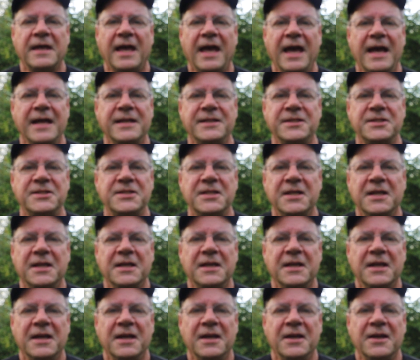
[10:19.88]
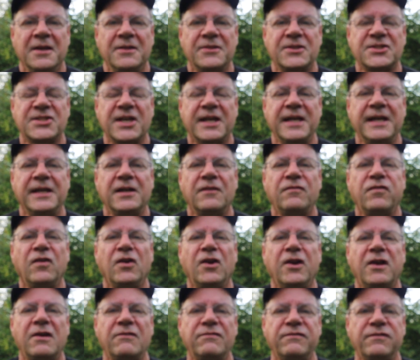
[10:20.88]
and there's a kind of
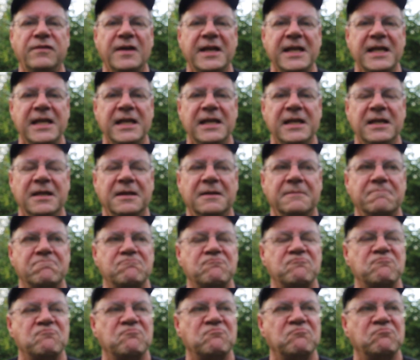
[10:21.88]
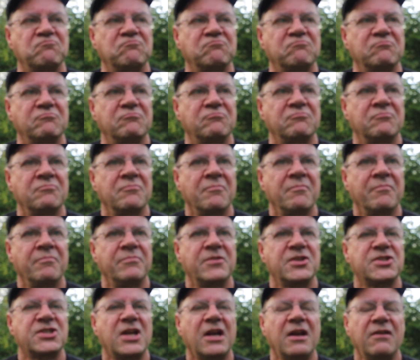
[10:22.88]
lovely
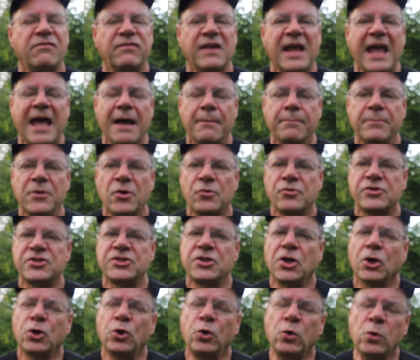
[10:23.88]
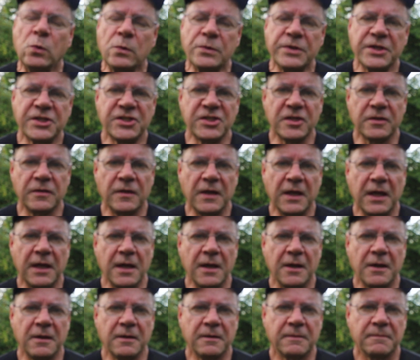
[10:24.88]
ambience and a coolness in the
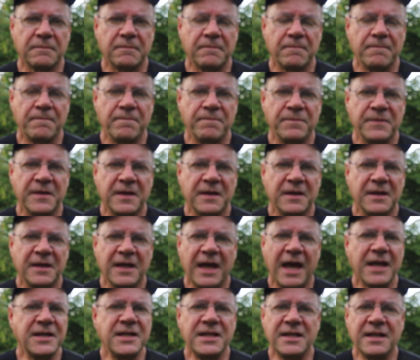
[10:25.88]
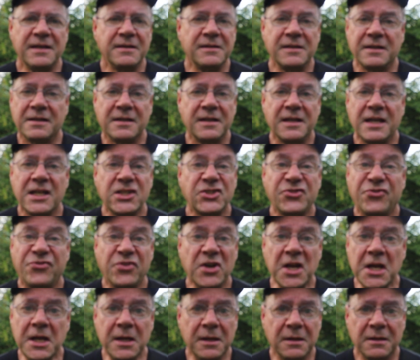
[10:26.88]
air. And it's
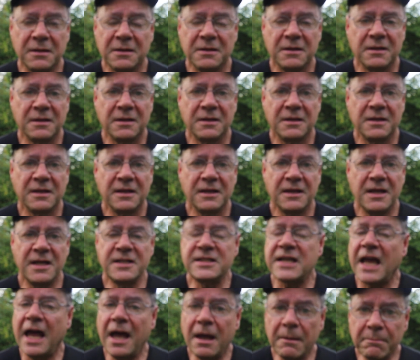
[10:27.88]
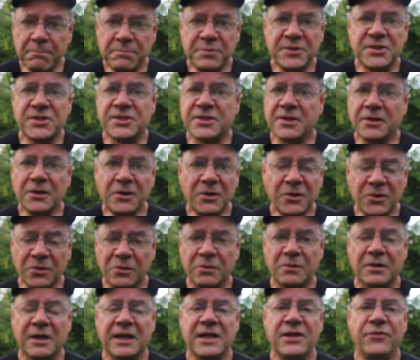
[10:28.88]
free. It's
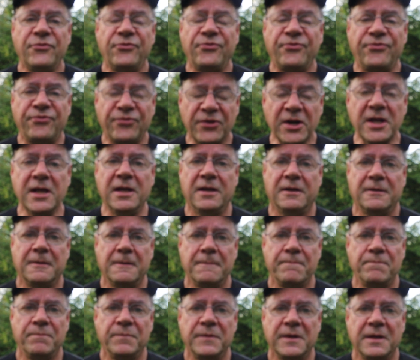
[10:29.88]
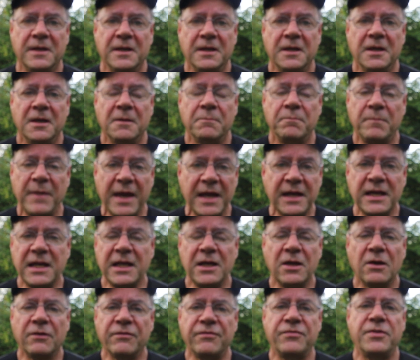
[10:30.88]
absolutely free.
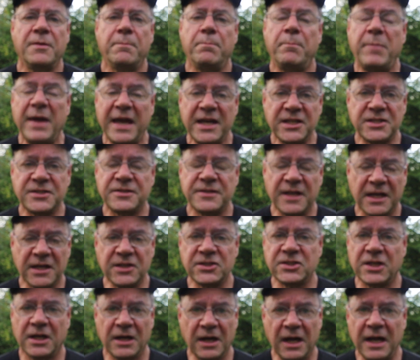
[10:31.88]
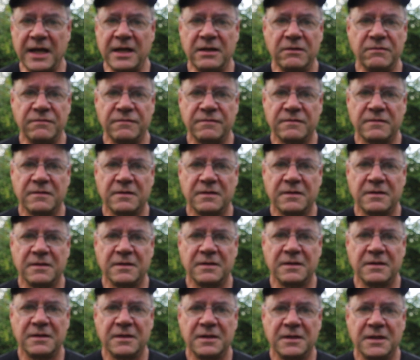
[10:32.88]
Many of the best things in
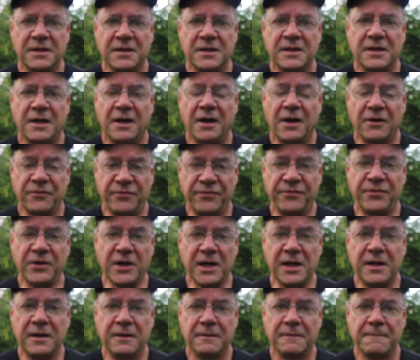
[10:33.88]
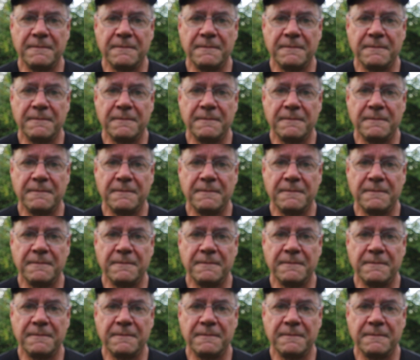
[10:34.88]
life are free.